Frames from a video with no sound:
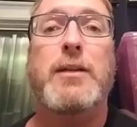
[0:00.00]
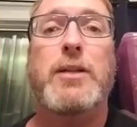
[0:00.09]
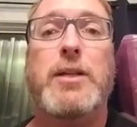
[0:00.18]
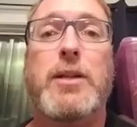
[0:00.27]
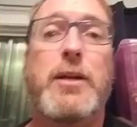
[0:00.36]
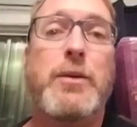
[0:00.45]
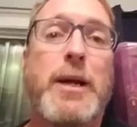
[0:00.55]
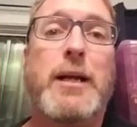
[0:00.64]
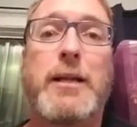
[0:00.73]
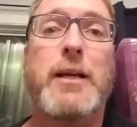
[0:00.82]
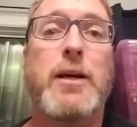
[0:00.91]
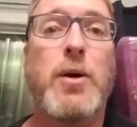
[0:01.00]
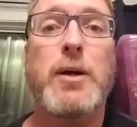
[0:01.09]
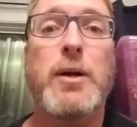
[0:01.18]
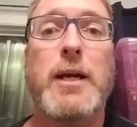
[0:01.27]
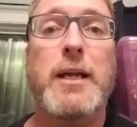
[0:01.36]
Theoretically, a
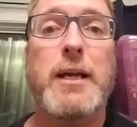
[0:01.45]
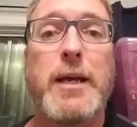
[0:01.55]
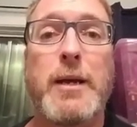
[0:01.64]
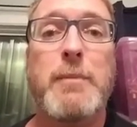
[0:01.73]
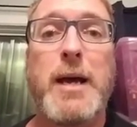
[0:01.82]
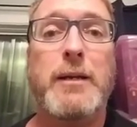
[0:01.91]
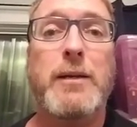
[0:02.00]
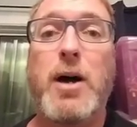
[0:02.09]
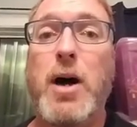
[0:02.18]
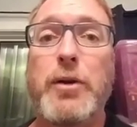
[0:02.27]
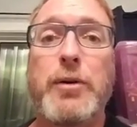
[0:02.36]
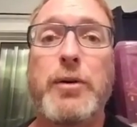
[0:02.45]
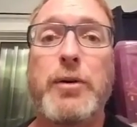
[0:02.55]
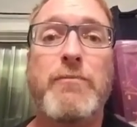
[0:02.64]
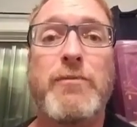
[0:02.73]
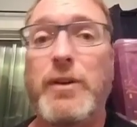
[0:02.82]
coconut can hit them at
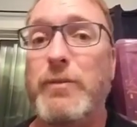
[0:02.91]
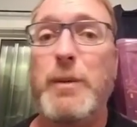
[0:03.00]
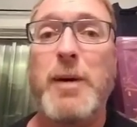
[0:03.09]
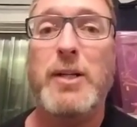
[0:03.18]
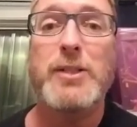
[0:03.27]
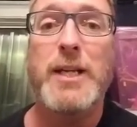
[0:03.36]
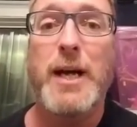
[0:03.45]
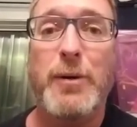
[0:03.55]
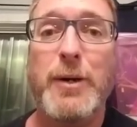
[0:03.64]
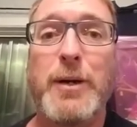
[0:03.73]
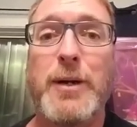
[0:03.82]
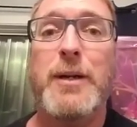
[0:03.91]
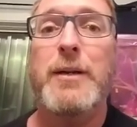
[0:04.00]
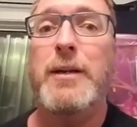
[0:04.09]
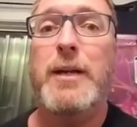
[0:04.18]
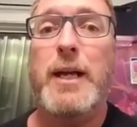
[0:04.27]
150 miles an hour,
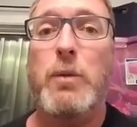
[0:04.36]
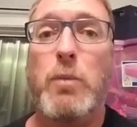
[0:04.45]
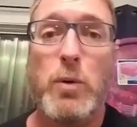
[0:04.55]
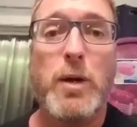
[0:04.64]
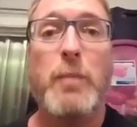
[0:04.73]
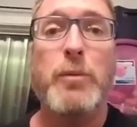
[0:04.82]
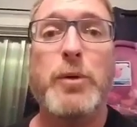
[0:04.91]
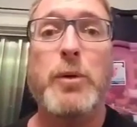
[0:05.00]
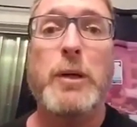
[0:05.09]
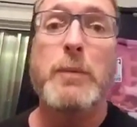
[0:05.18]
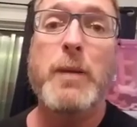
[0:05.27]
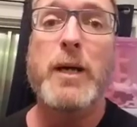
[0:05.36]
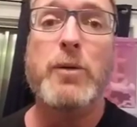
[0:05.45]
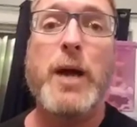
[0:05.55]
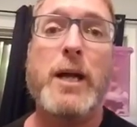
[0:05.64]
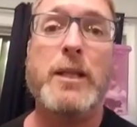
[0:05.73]
and it won't come through. It might
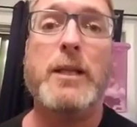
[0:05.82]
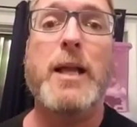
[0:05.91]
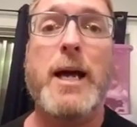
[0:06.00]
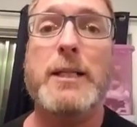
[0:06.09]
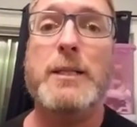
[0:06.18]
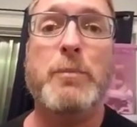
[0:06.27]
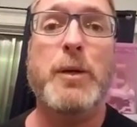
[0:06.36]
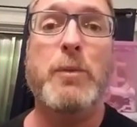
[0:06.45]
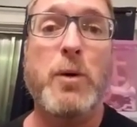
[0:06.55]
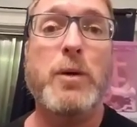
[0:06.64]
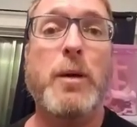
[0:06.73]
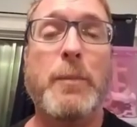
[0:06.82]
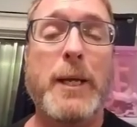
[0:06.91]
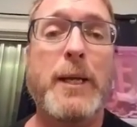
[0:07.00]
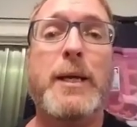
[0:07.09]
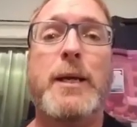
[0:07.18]
crack the glass, but it won't come
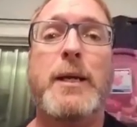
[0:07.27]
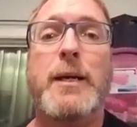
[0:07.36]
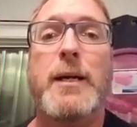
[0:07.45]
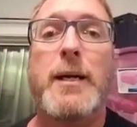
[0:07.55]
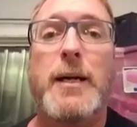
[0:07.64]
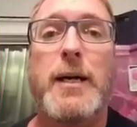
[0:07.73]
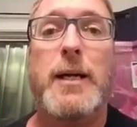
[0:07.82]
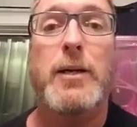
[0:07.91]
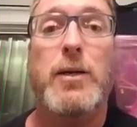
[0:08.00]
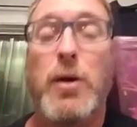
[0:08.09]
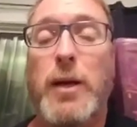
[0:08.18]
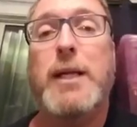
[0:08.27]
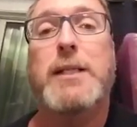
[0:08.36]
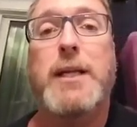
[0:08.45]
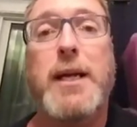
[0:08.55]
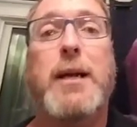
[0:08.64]
in.
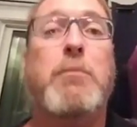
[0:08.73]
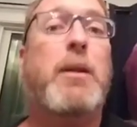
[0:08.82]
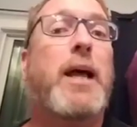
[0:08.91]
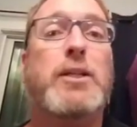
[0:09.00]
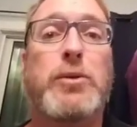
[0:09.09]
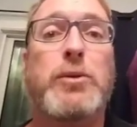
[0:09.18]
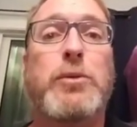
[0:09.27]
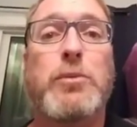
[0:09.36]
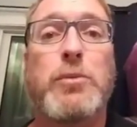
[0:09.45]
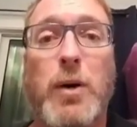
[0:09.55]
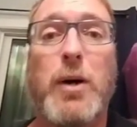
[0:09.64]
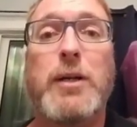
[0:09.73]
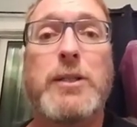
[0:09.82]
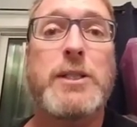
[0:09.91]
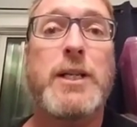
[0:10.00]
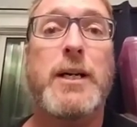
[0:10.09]
Coconuts can blast through
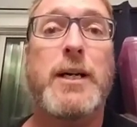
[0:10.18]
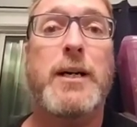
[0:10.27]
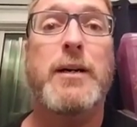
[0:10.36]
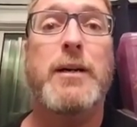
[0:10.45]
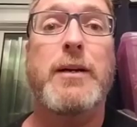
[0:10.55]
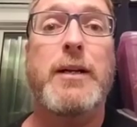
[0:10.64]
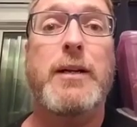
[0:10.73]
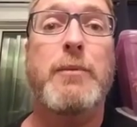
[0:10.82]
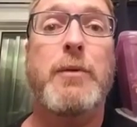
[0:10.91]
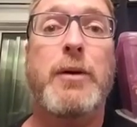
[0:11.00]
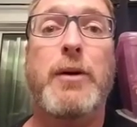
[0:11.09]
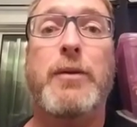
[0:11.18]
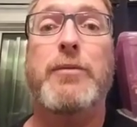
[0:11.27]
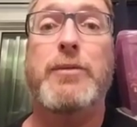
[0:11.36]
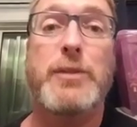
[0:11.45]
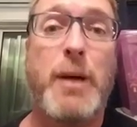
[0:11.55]
walls
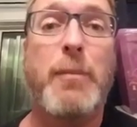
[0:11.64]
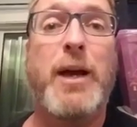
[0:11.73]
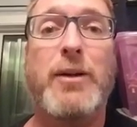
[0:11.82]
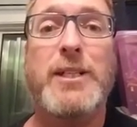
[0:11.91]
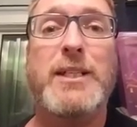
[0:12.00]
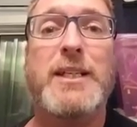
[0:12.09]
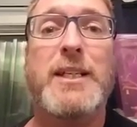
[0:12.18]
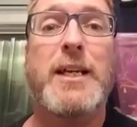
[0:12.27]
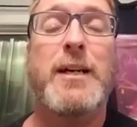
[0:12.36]
of some houses.